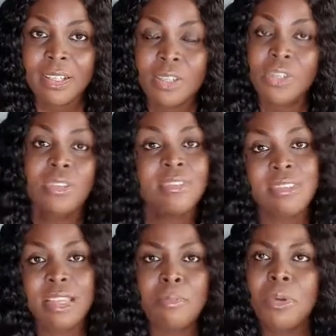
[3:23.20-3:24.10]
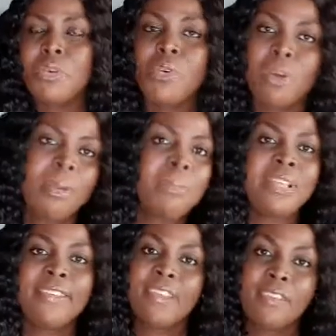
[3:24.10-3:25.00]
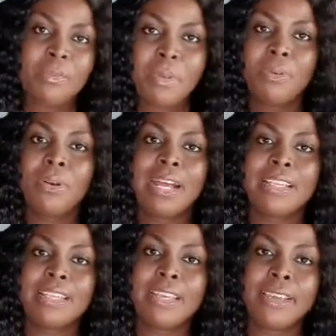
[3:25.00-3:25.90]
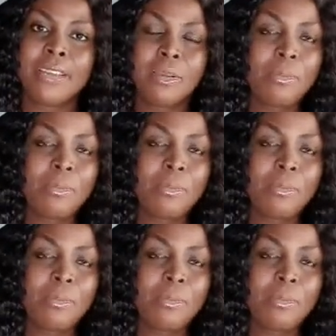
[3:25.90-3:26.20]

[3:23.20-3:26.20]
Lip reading: You don't see it, but you come and be deceiving people out here.